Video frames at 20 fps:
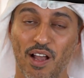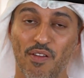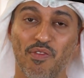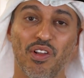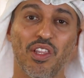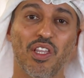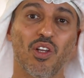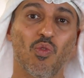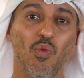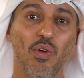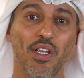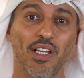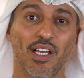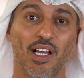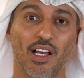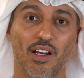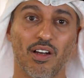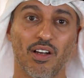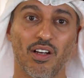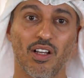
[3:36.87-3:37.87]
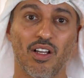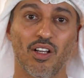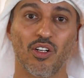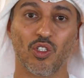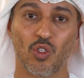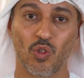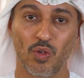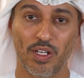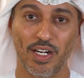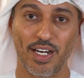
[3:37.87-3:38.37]
everything we can
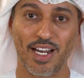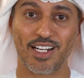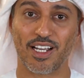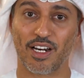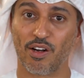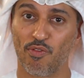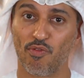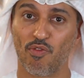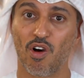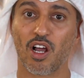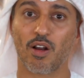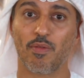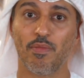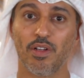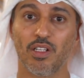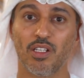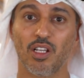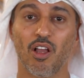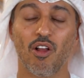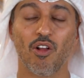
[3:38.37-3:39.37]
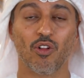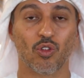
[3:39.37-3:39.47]
to create an environment